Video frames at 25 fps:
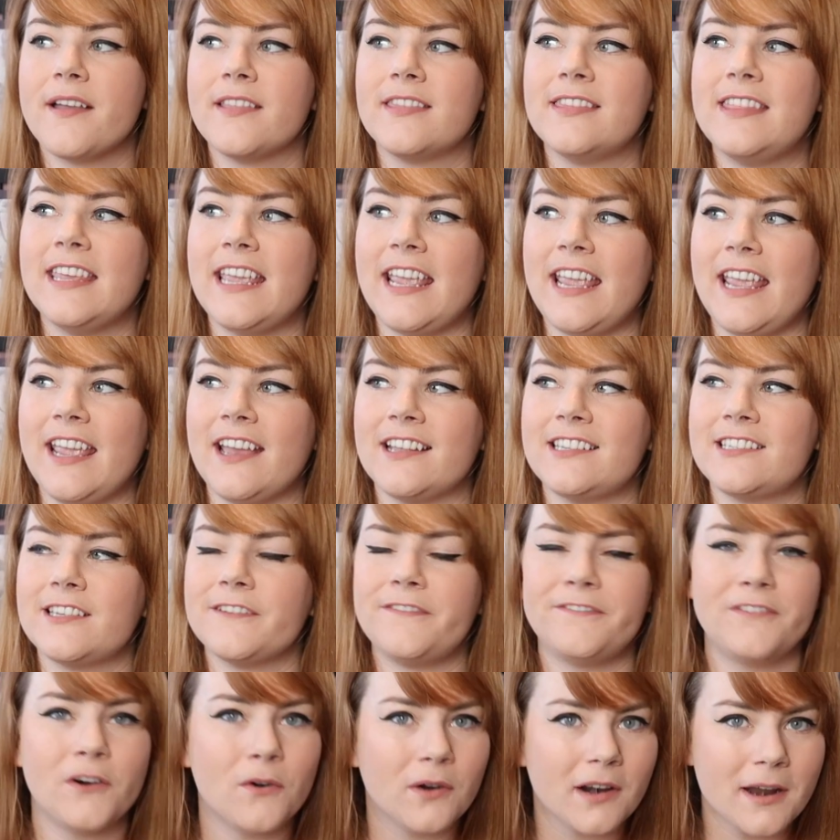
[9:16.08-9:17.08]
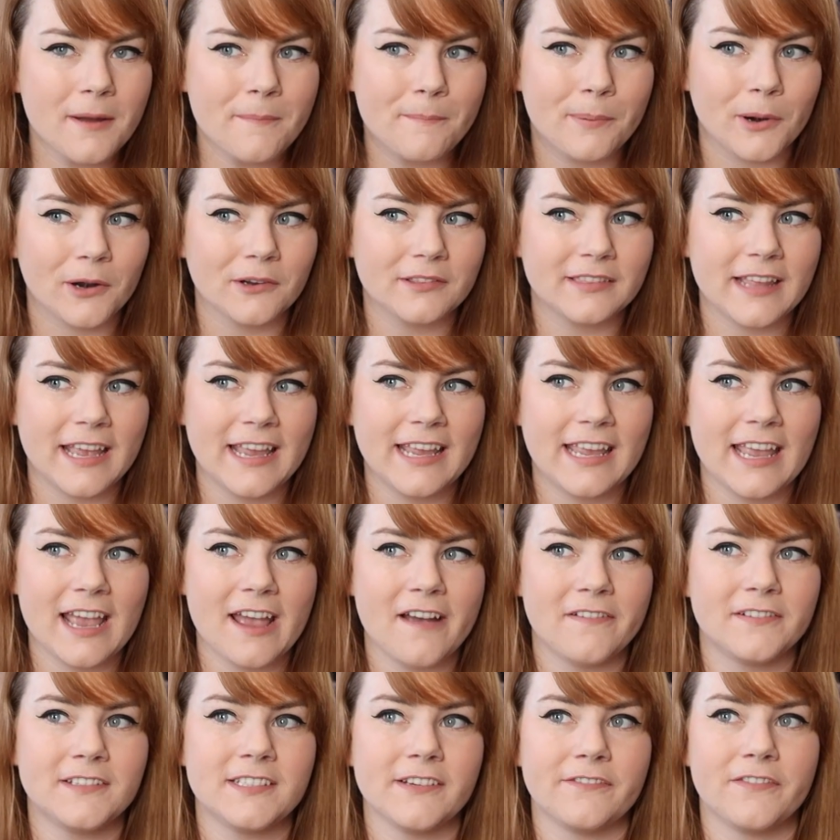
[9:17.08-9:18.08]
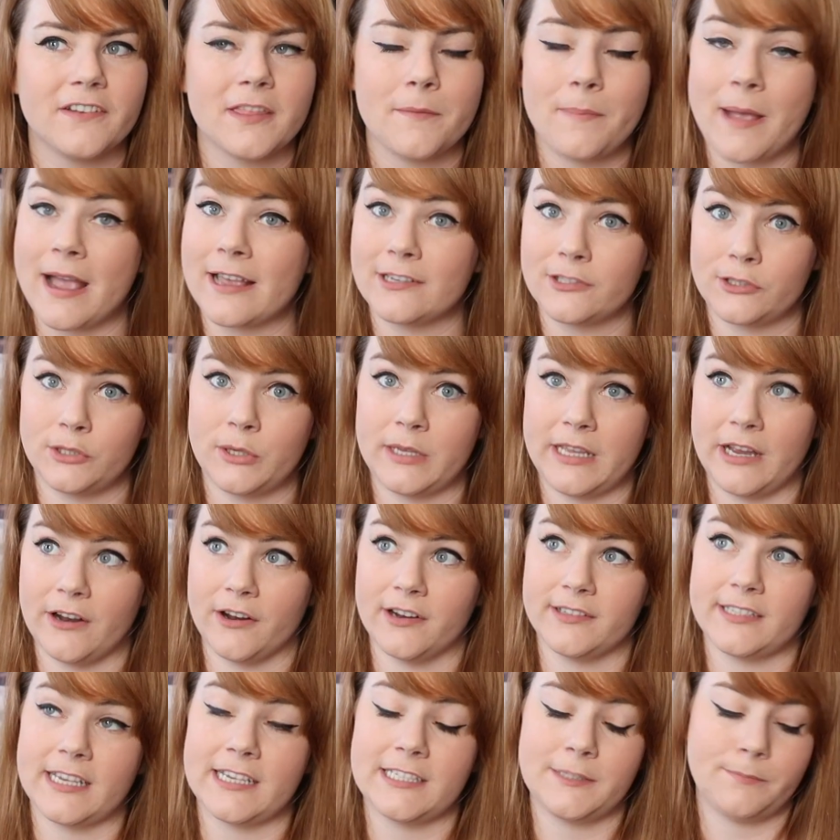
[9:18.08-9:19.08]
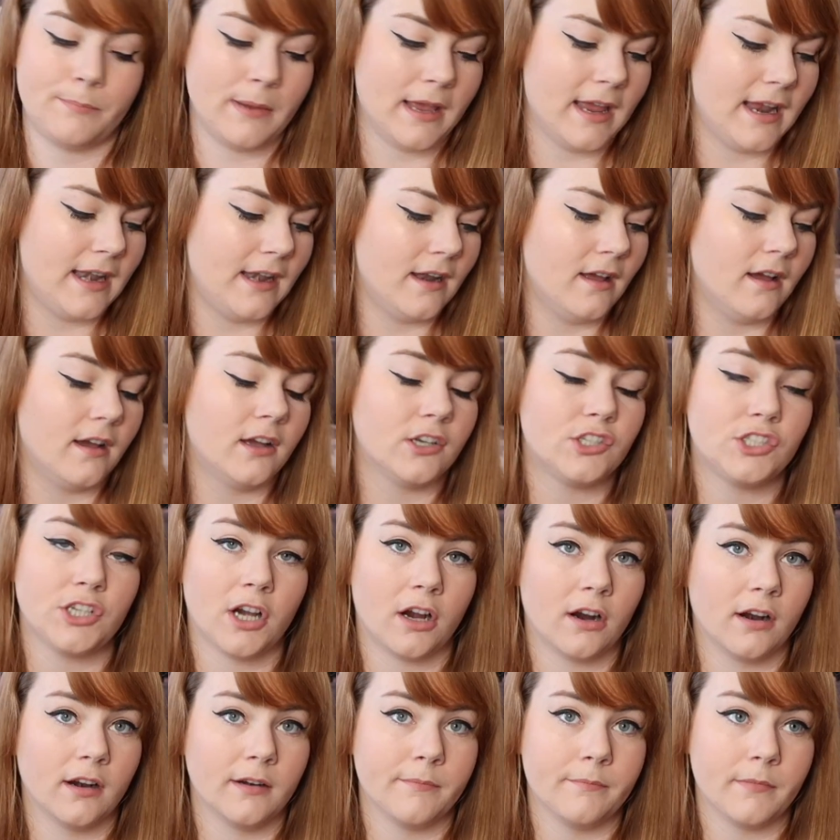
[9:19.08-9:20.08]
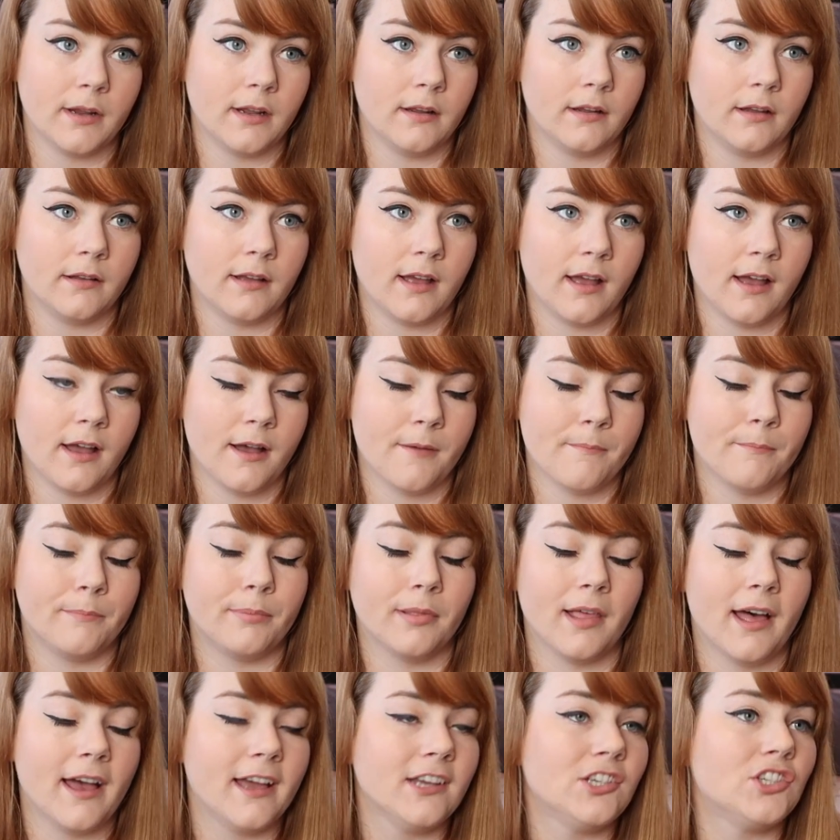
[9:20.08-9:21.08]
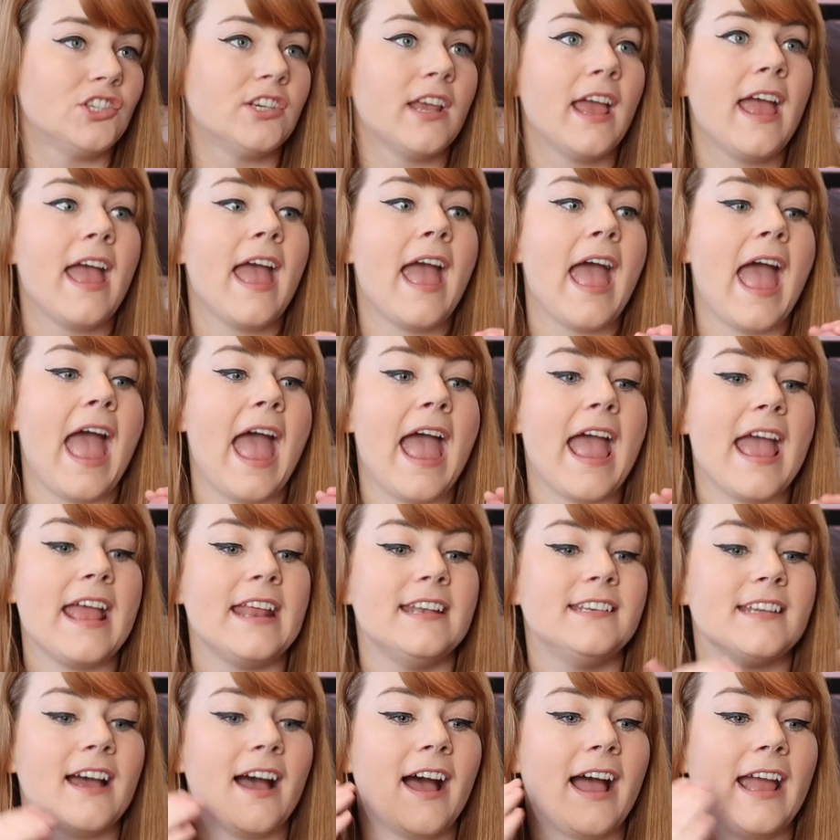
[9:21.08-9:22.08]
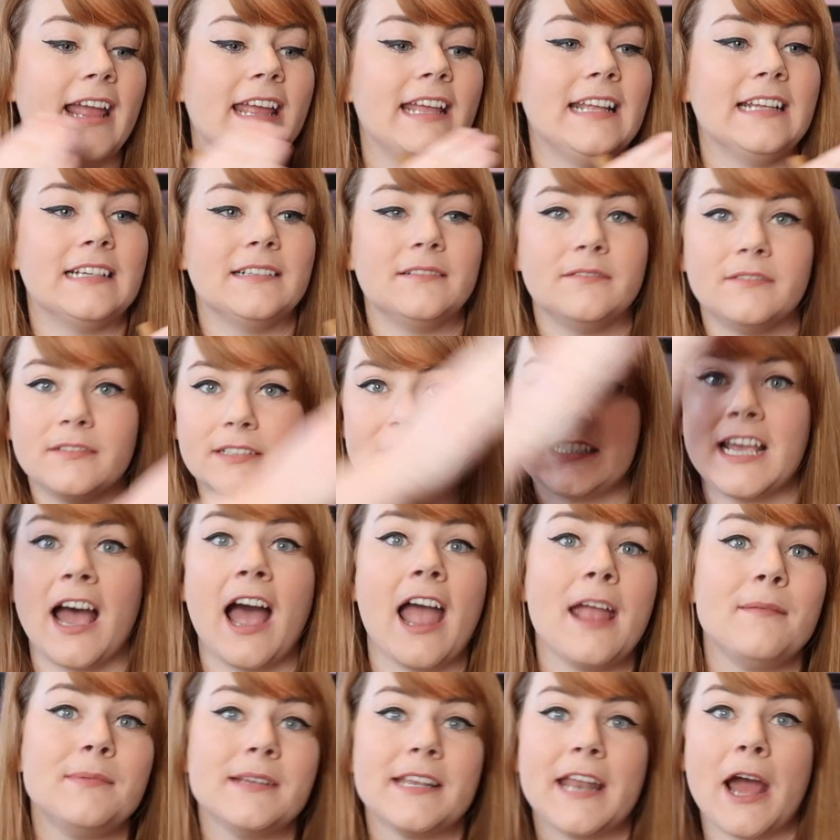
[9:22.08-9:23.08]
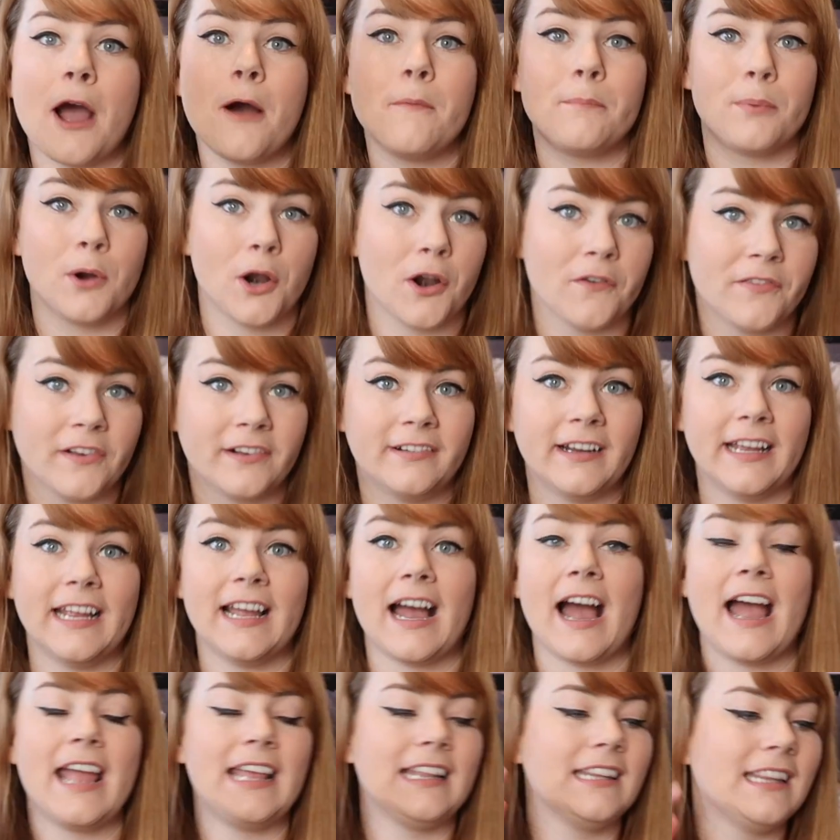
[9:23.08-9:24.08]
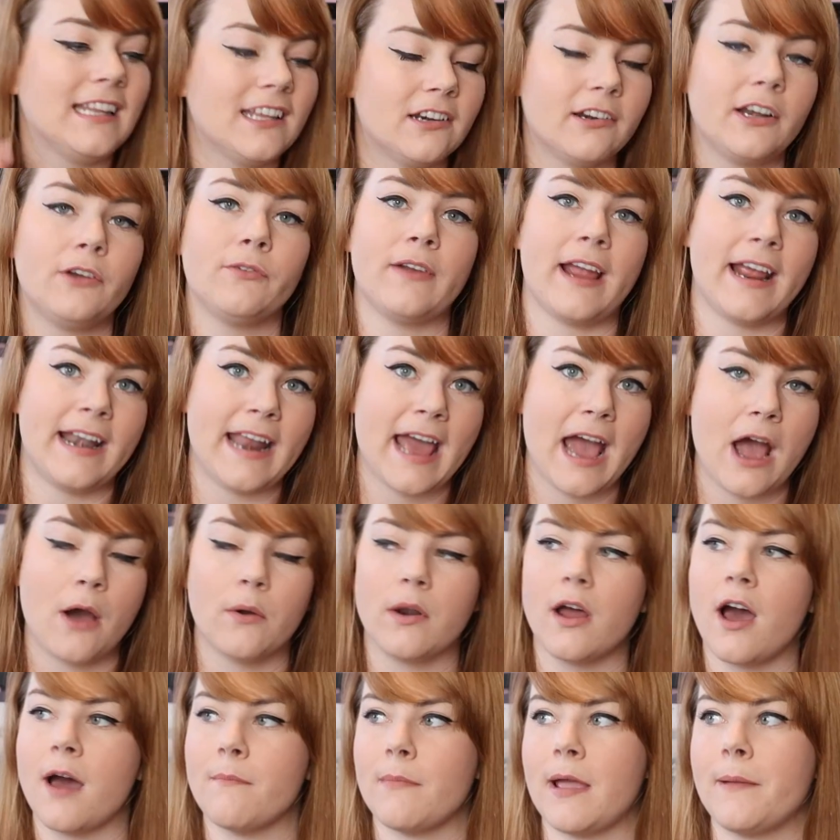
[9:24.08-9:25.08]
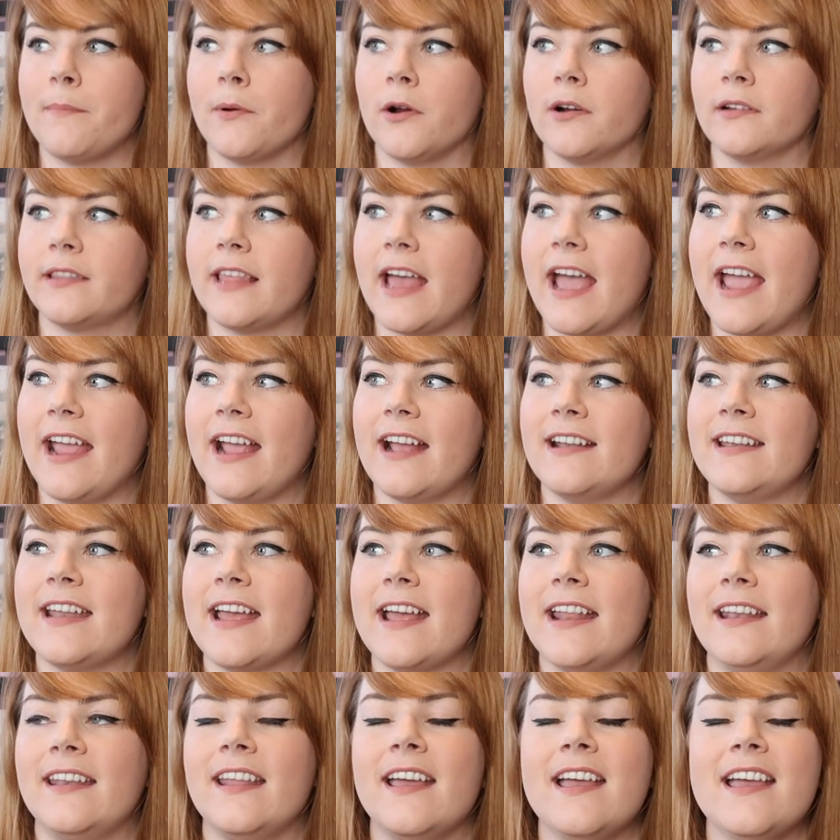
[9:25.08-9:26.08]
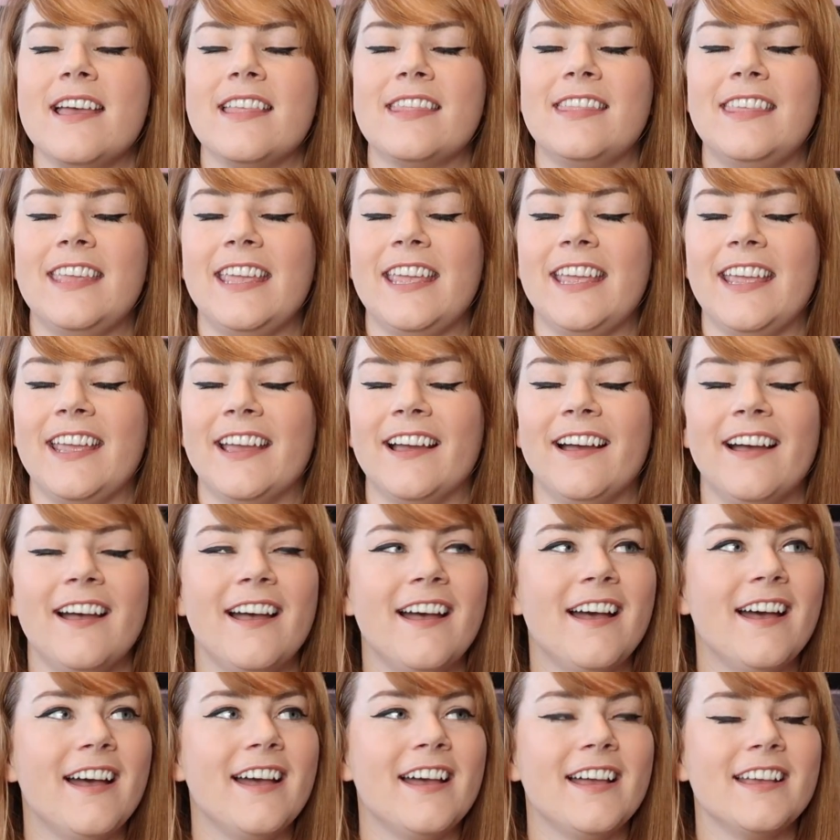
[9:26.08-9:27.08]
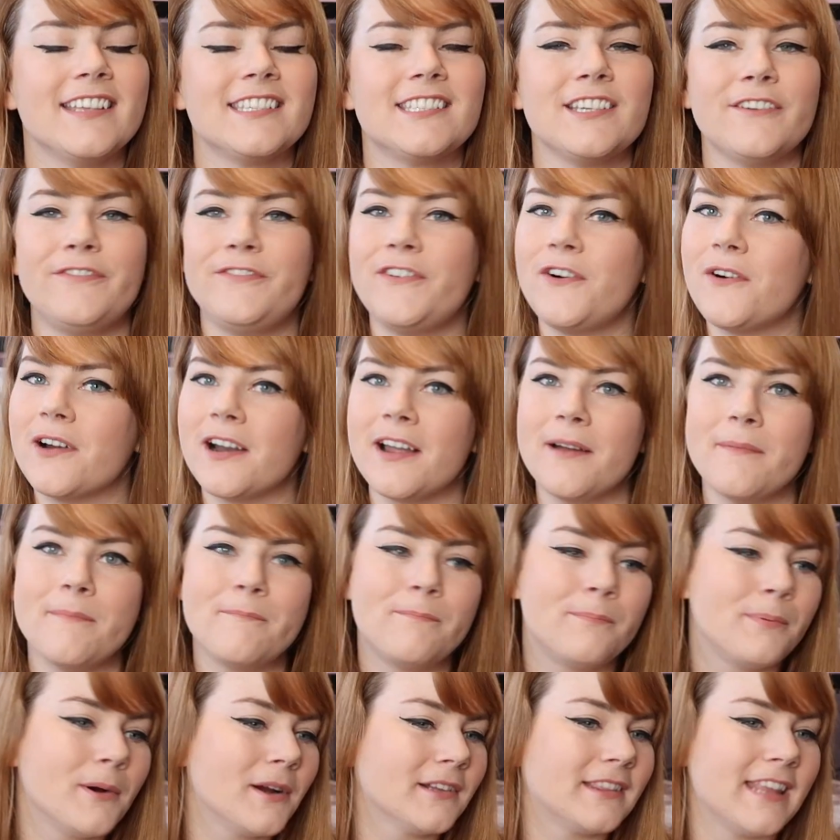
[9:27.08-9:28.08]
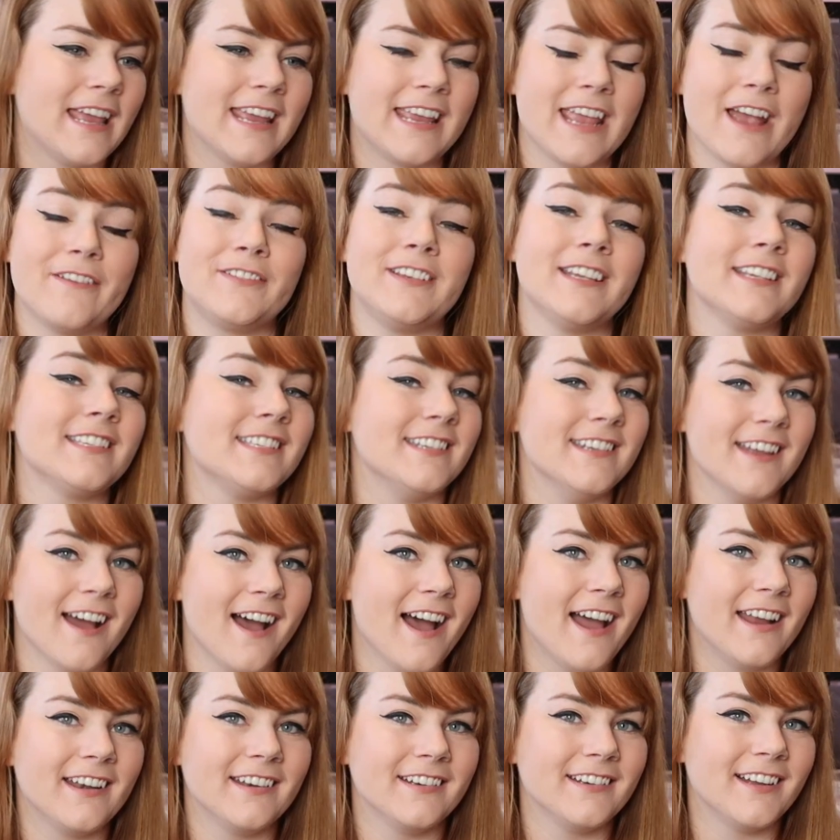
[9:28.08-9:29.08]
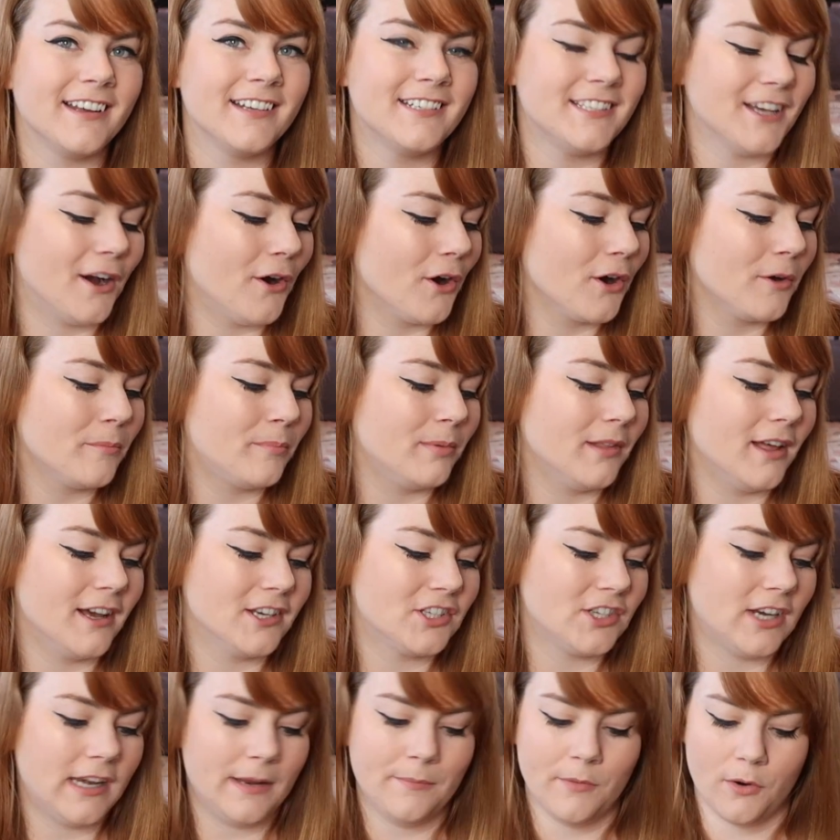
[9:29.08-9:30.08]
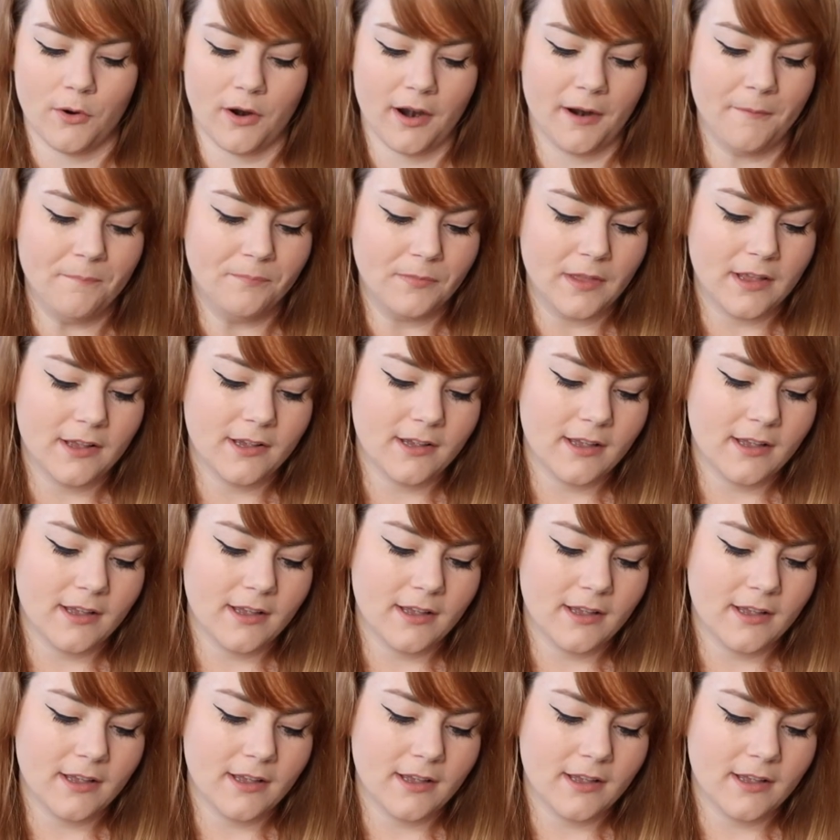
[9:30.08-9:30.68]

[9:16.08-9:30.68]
the Sephora birthday gift for the past 2 years has been Tarte blush, and I timed it out perfectly. I literally ran out on my birthday, and then the Sephora birthday gift is not a Tarte blush anymore.